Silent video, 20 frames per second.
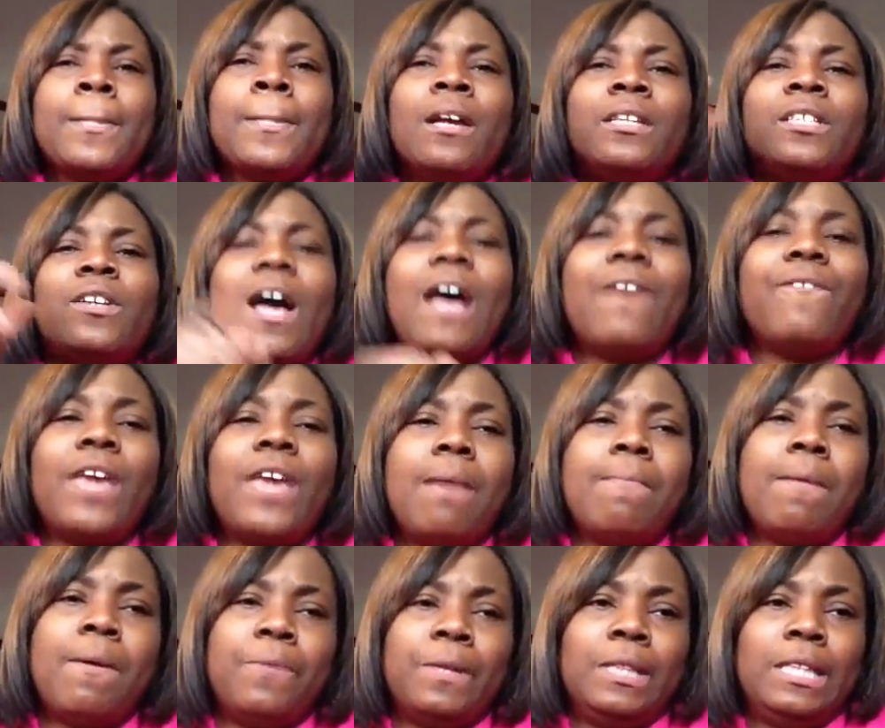So I've come
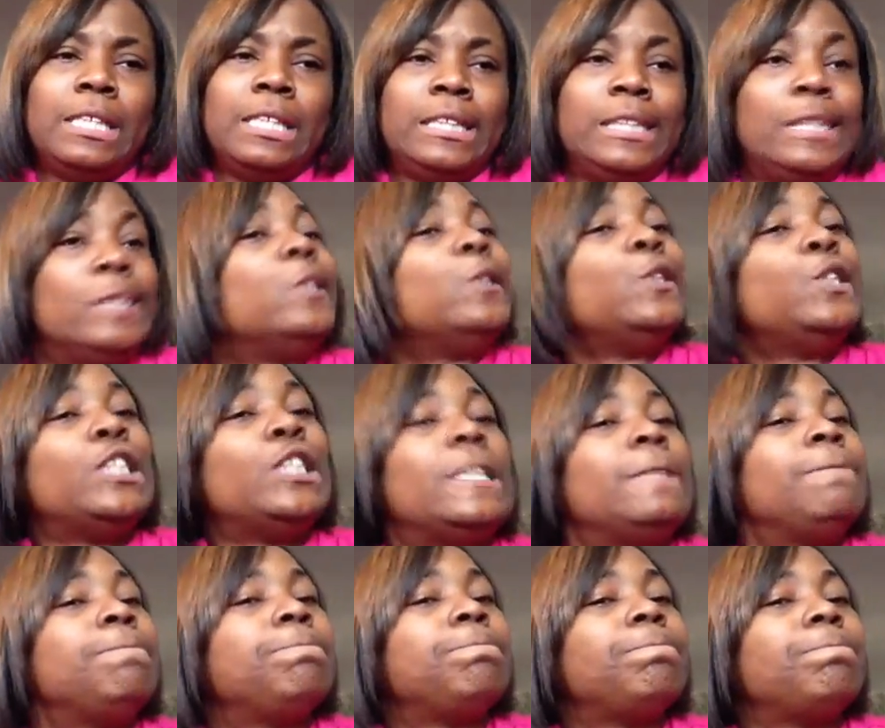up with this solution.